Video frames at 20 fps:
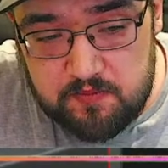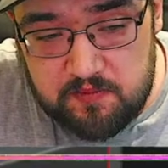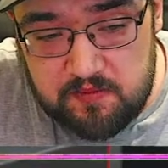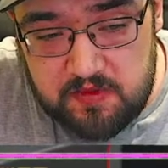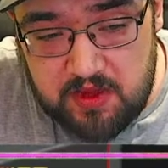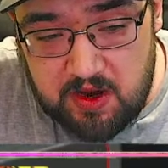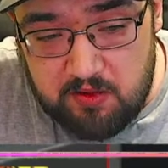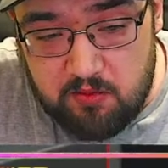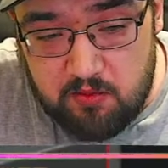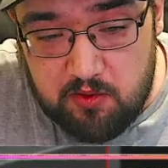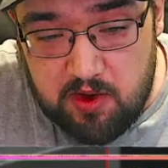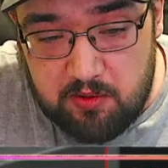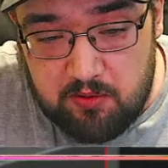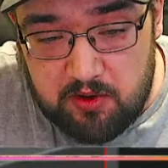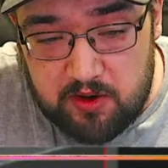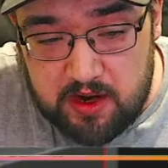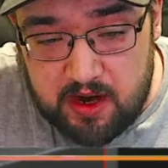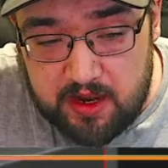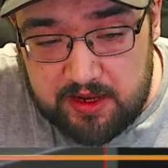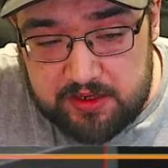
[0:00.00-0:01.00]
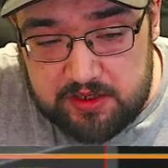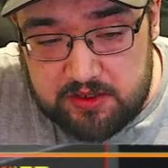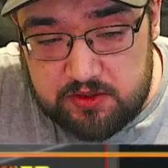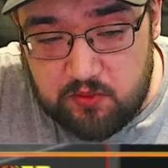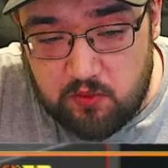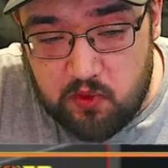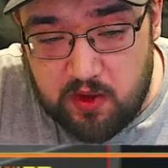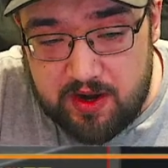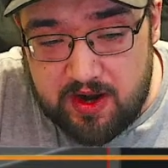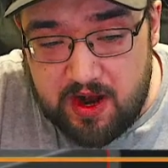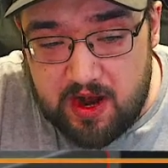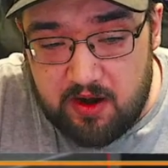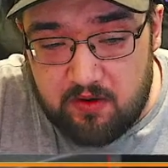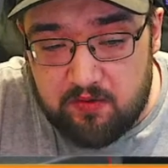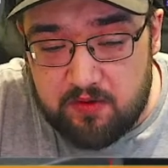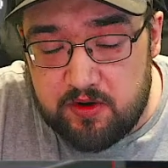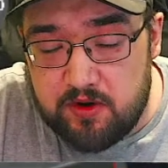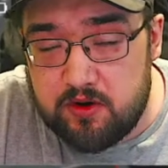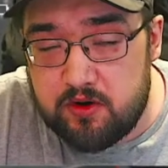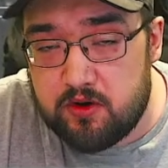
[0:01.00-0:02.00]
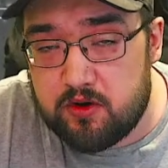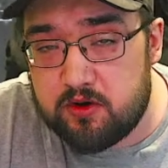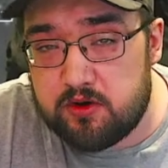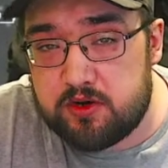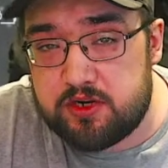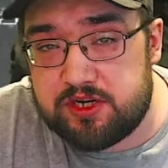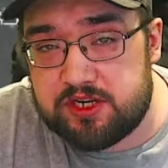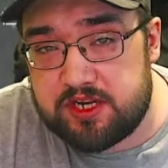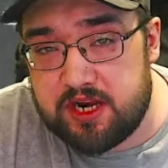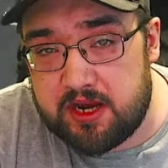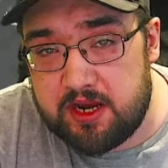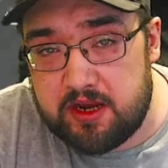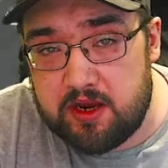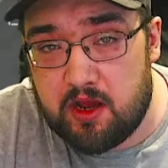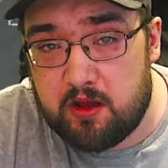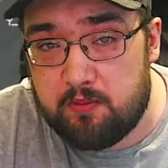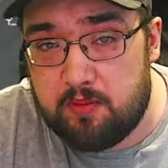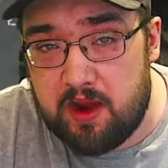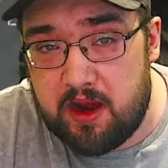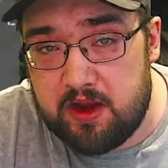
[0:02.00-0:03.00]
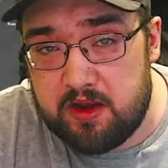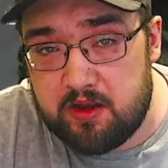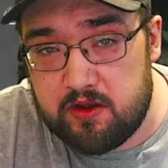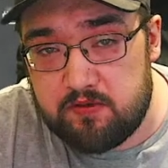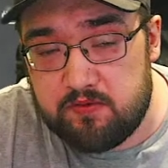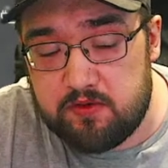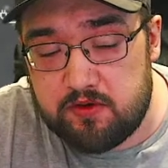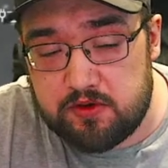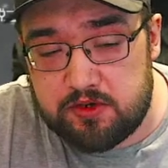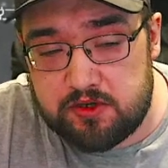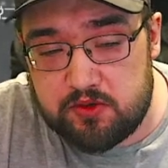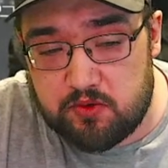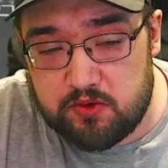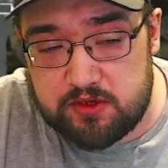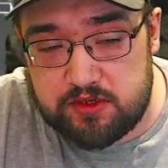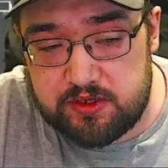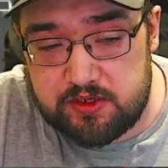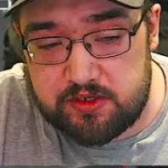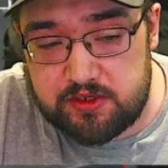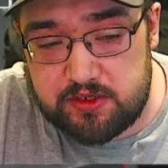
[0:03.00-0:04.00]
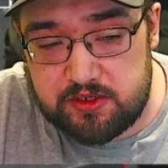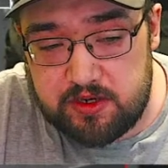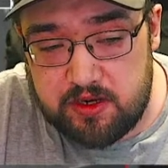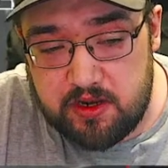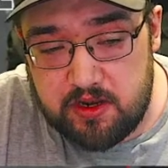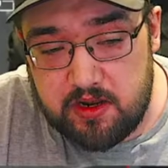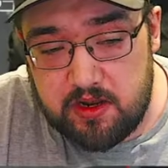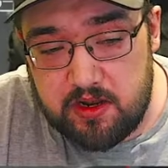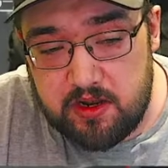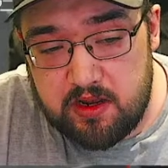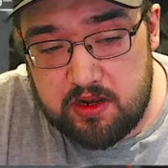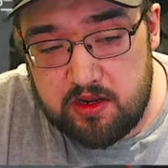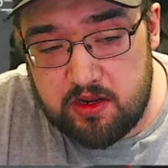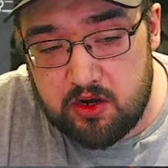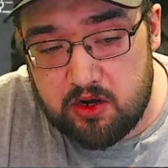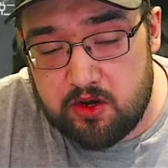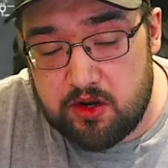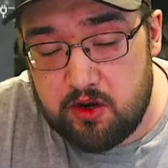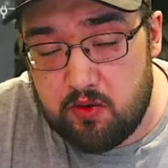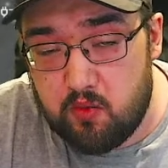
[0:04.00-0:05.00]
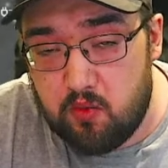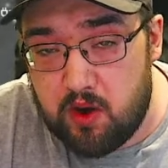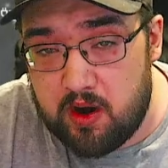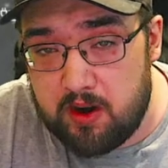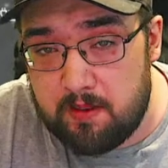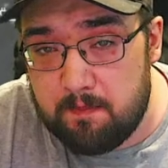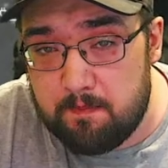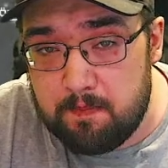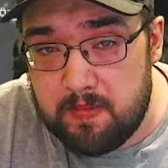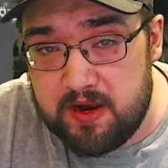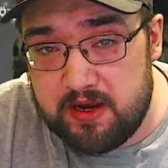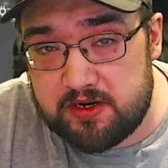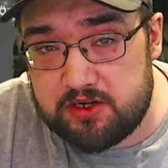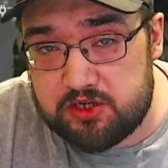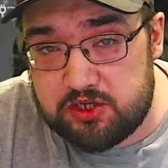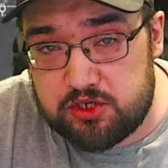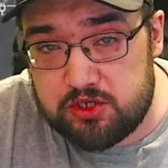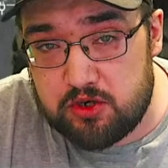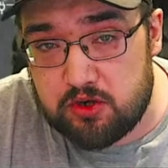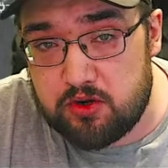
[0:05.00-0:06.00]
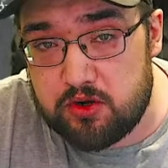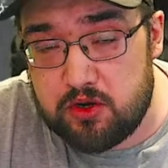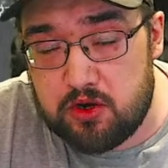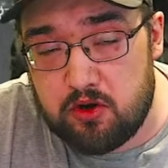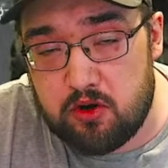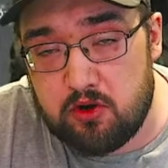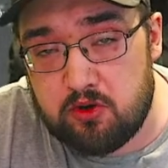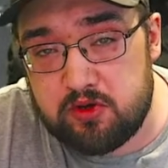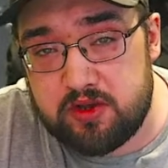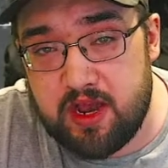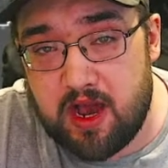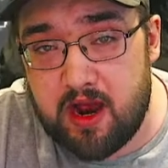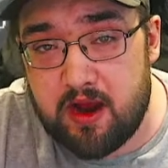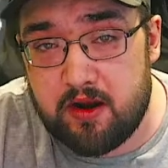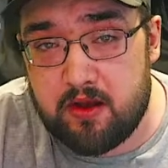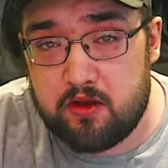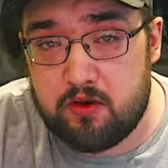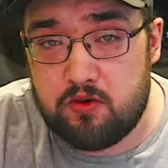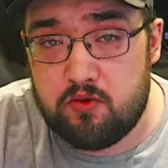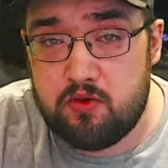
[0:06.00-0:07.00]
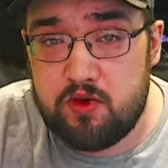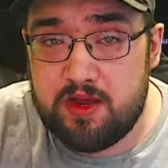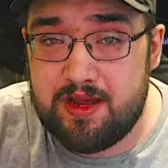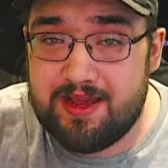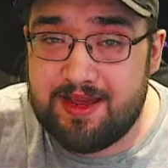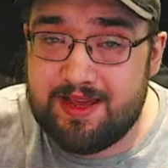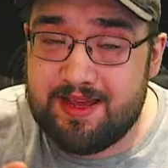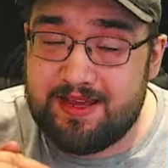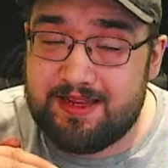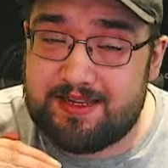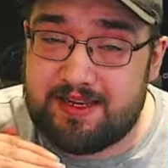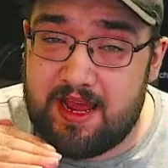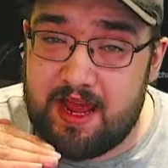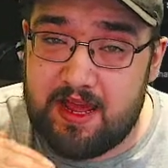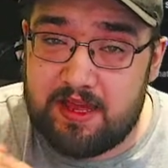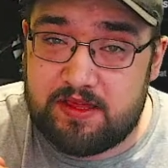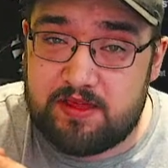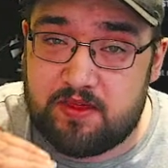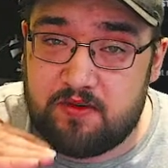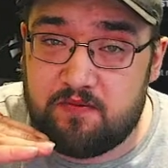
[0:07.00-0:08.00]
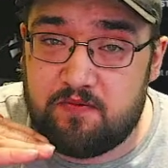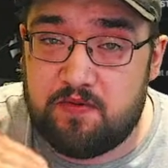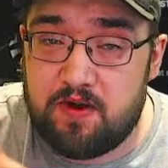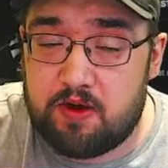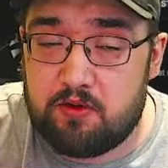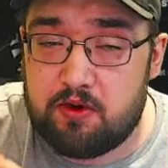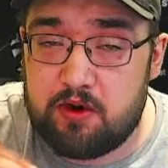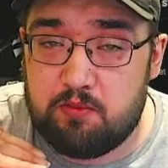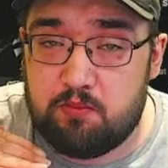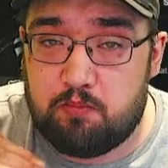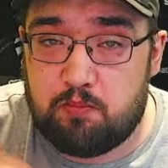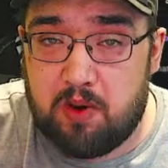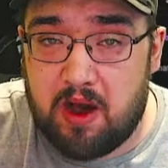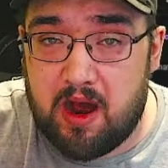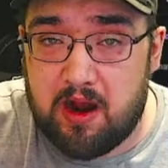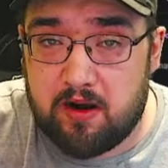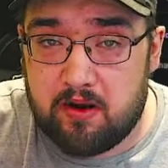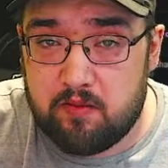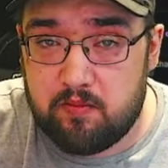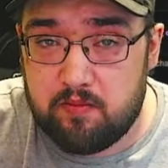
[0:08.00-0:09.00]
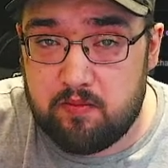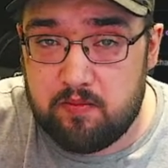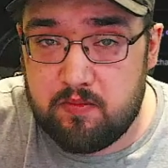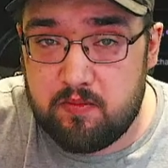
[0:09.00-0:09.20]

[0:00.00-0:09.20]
And remember, guys, whenever you're setting up any of your sources, you're going to want to make sure your Elgato is at the very bottom